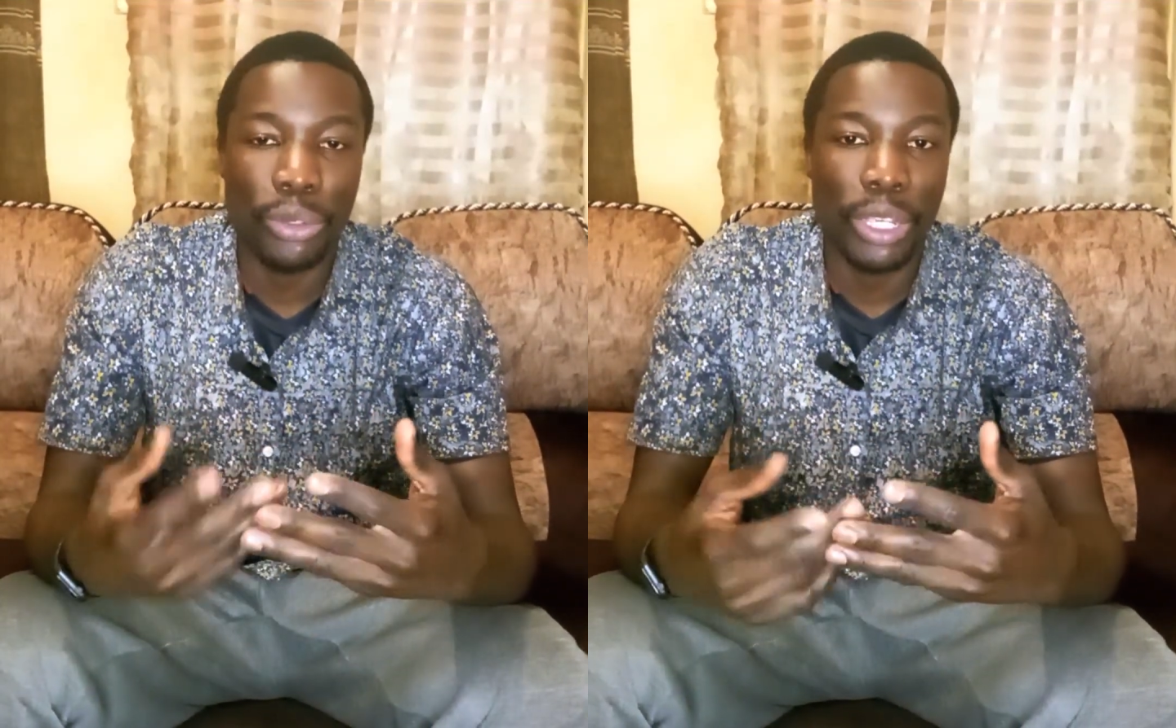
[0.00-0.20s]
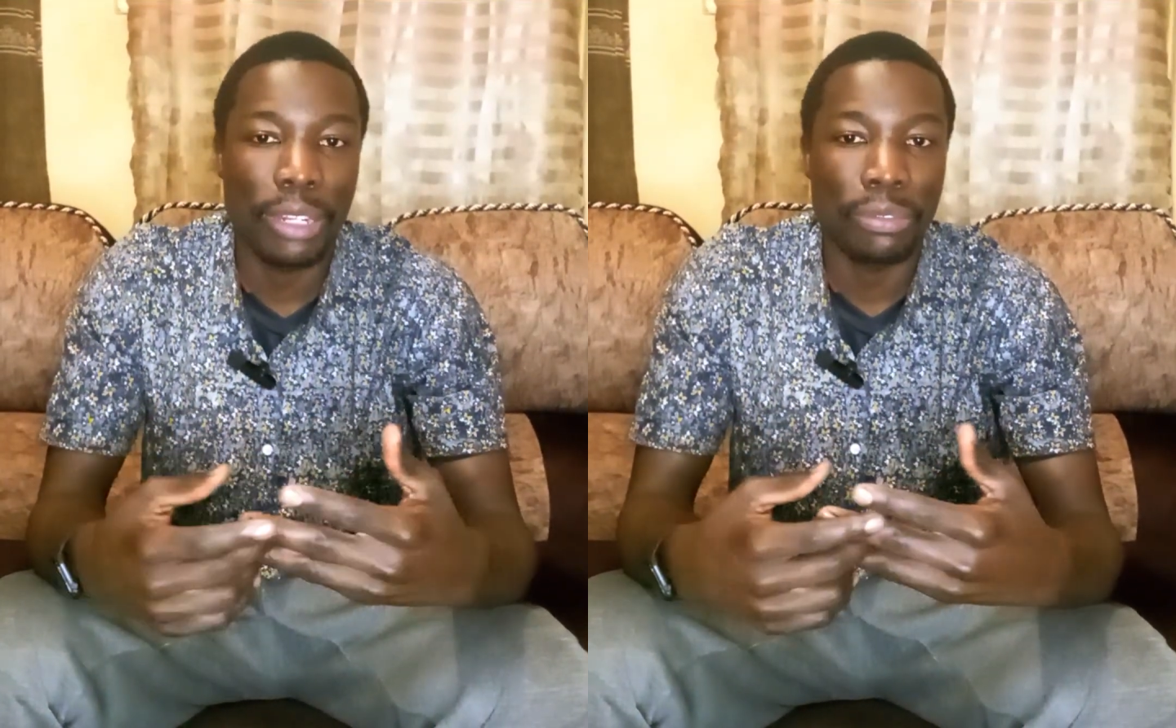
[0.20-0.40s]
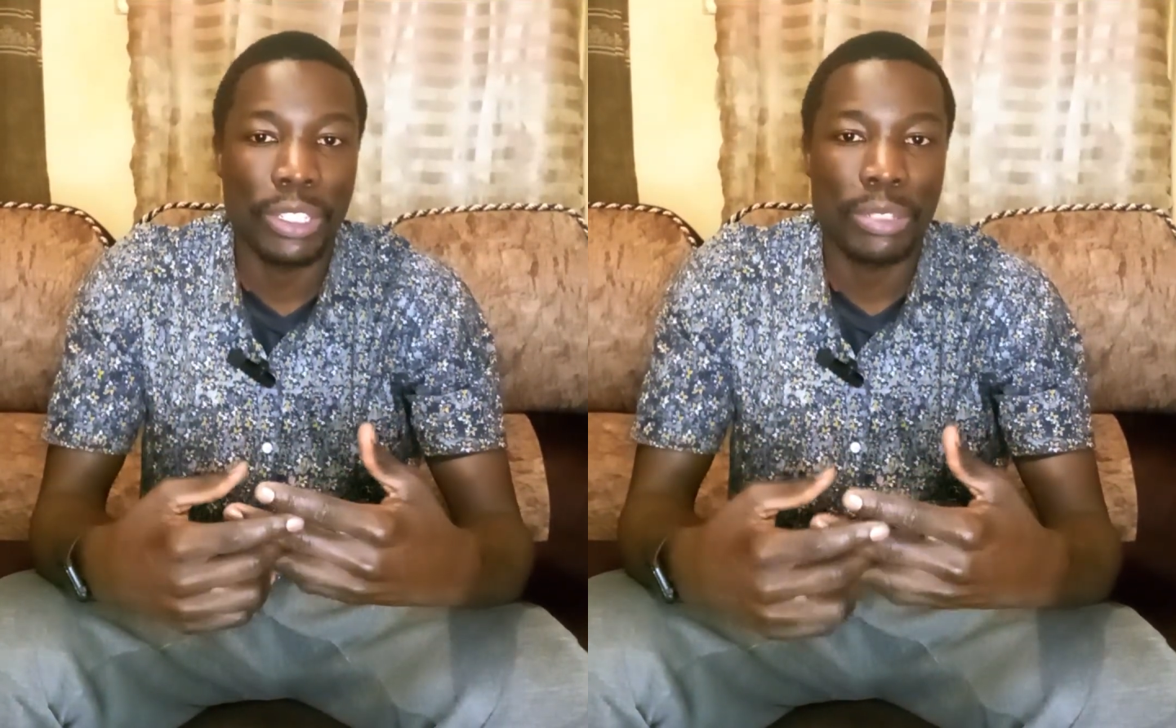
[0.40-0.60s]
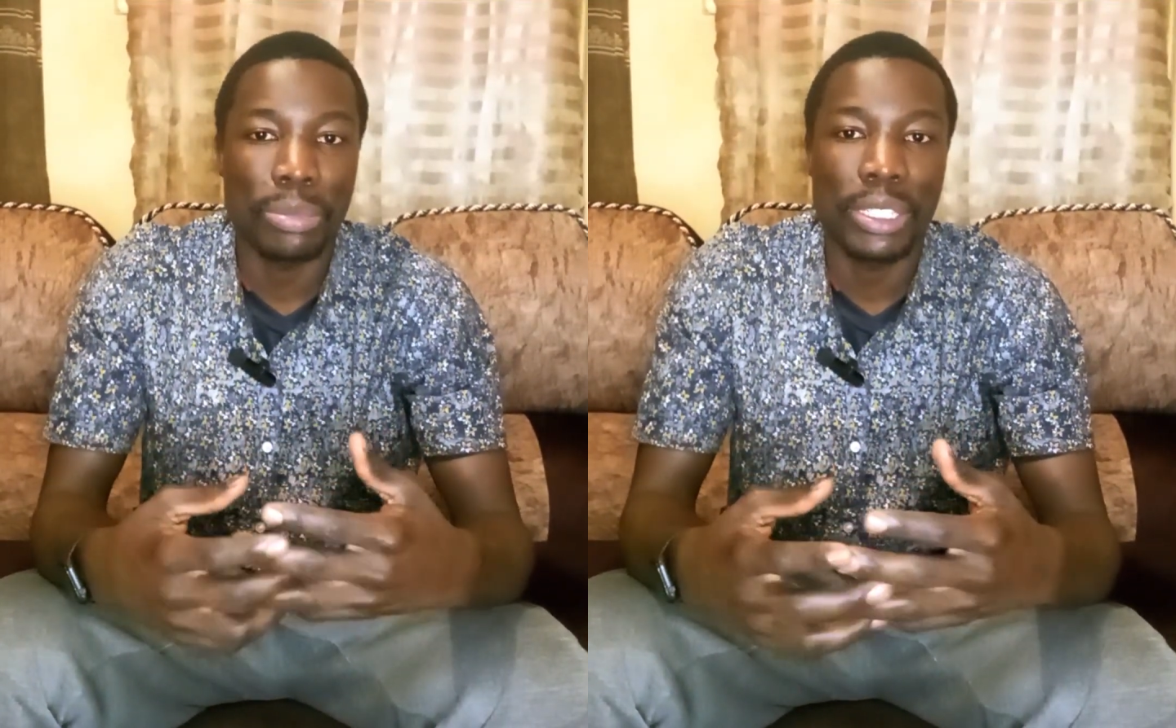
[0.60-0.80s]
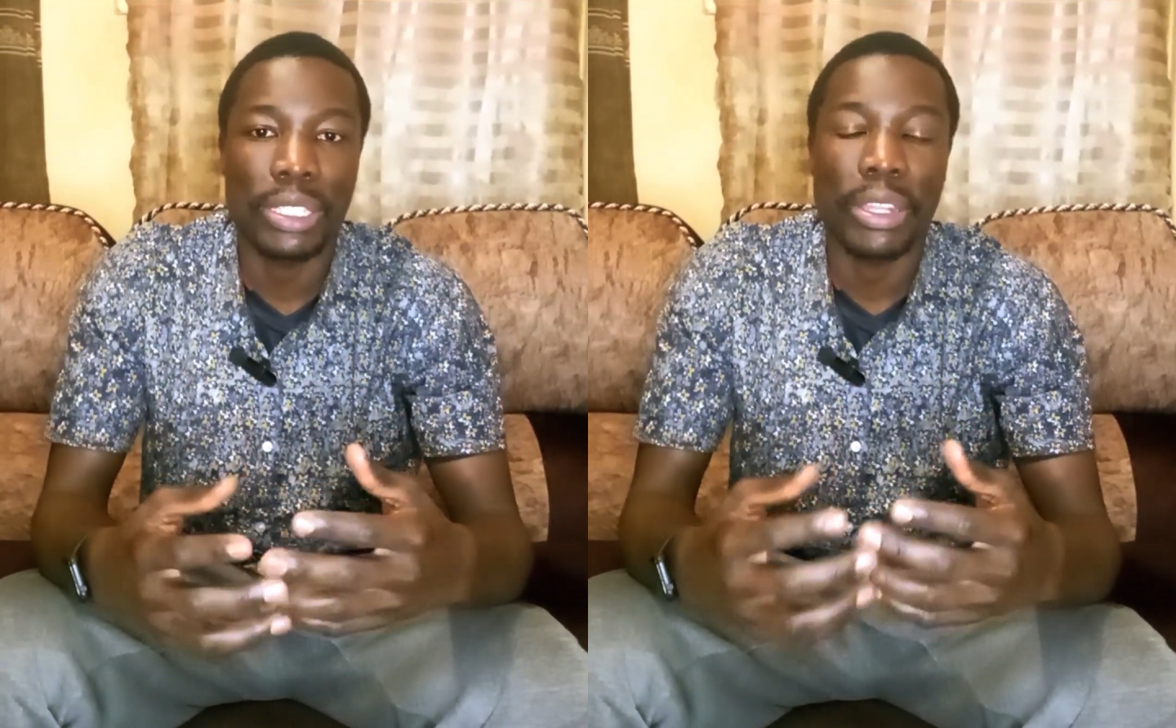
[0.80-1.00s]
your
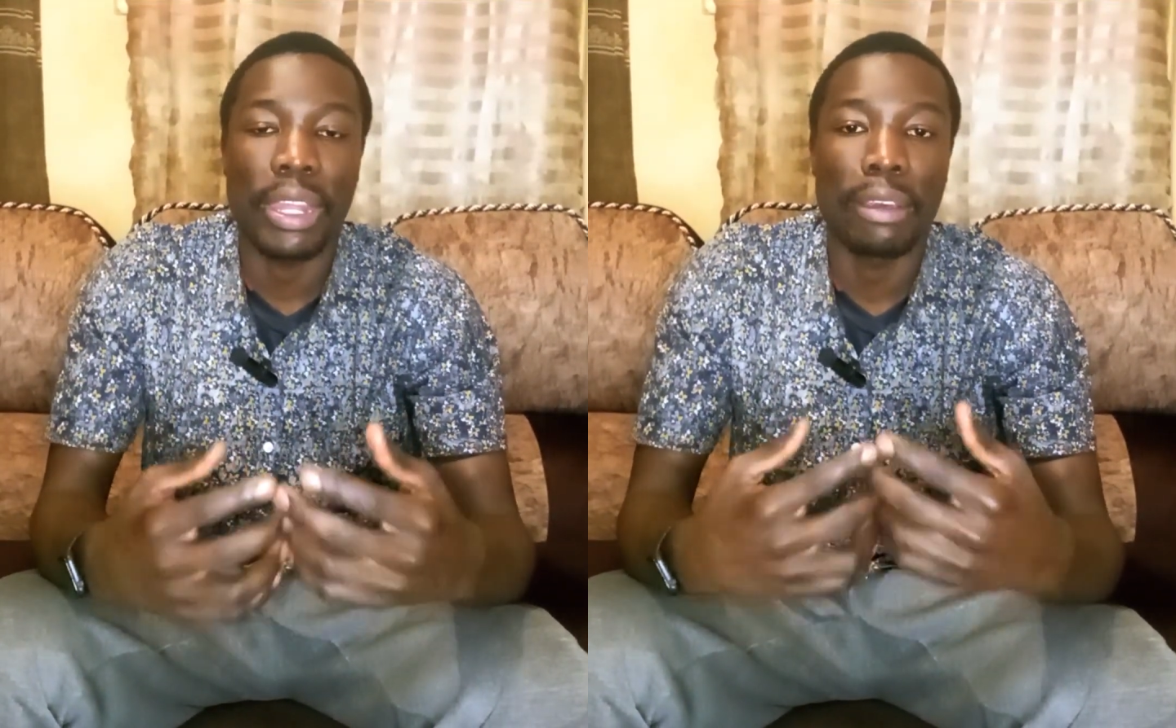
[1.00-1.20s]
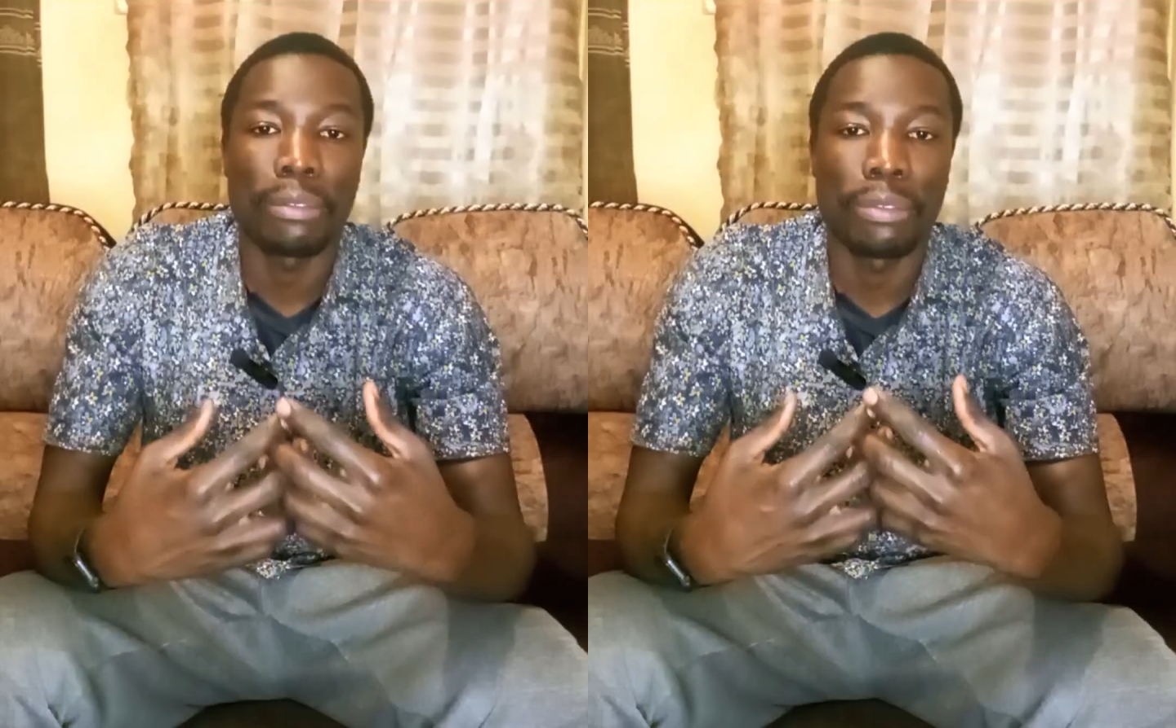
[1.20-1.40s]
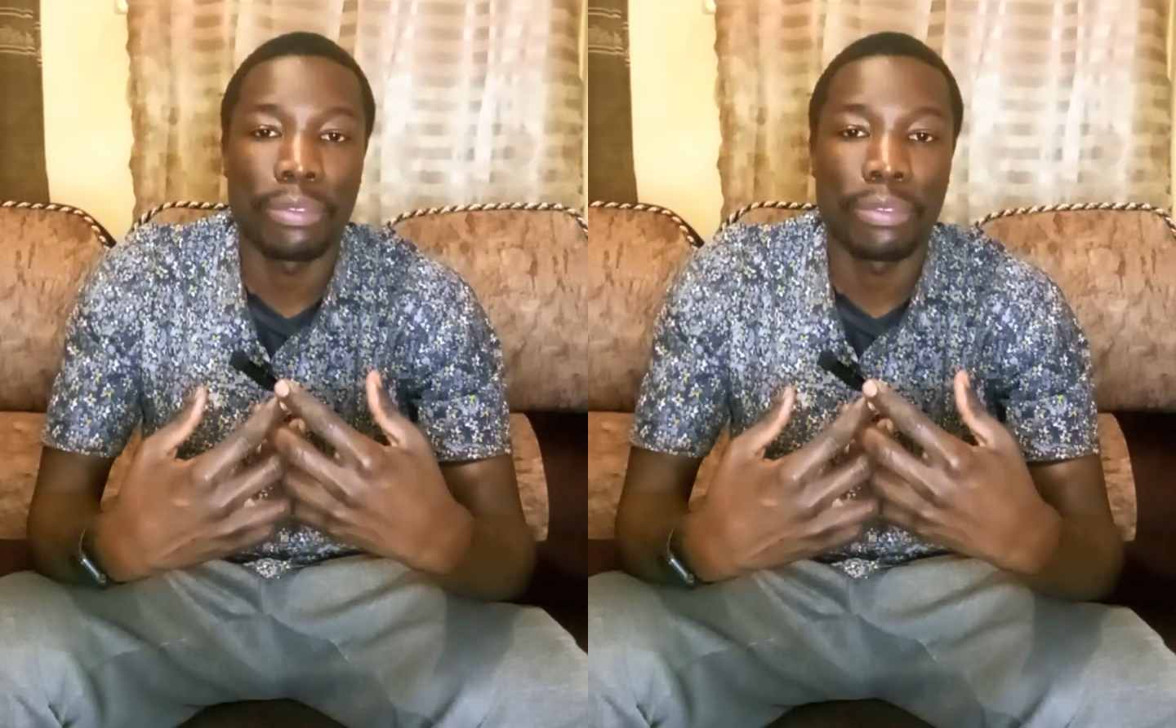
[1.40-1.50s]
investments in a